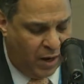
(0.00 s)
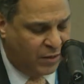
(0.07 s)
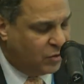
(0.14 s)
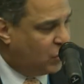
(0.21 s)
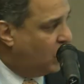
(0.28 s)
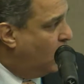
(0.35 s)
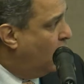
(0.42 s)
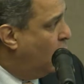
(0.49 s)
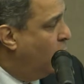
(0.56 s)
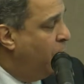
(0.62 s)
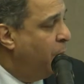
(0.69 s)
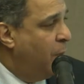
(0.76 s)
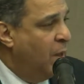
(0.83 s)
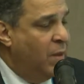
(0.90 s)

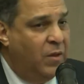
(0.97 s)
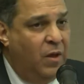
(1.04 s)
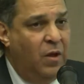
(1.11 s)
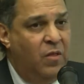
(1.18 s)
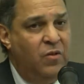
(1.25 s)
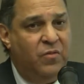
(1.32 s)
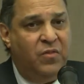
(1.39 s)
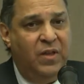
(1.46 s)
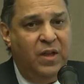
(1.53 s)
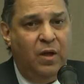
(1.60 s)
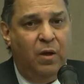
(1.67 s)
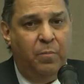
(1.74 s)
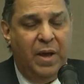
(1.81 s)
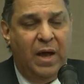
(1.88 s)
so the other thing
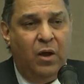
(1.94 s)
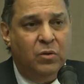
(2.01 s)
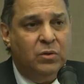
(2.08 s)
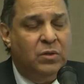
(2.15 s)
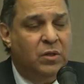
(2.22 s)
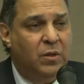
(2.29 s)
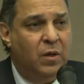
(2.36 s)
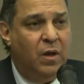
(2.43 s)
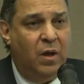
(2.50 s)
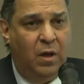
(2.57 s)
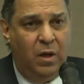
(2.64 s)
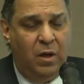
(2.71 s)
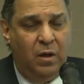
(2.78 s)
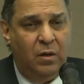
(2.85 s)
about
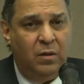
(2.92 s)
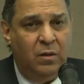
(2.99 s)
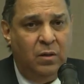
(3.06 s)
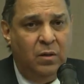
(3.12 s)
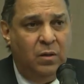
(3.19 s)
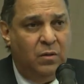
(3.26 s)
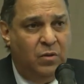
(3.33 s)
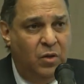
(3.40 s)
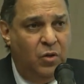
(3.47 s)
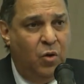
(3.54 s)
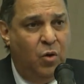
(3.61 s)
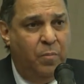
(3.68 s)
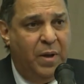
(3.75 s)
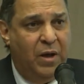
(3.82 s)
to
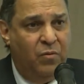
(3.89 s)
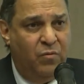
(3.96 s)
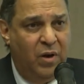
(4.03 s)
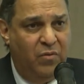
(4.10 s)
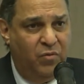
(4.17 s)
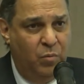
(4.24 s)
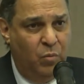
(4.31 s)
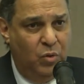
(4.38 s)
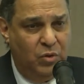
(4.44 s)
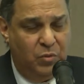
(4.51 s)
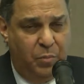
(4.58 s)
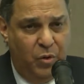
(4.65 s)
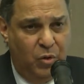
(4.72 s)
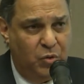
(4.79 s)
know about Reverend Moon's
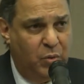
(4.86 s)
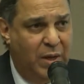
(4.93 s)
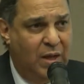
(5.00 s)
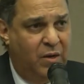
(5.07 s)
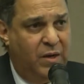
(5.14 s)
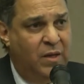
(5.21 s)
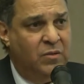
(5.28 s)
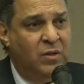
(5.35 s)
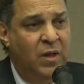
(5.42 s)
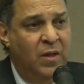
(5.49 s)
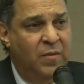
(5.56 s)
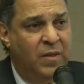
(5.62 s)
spirituality is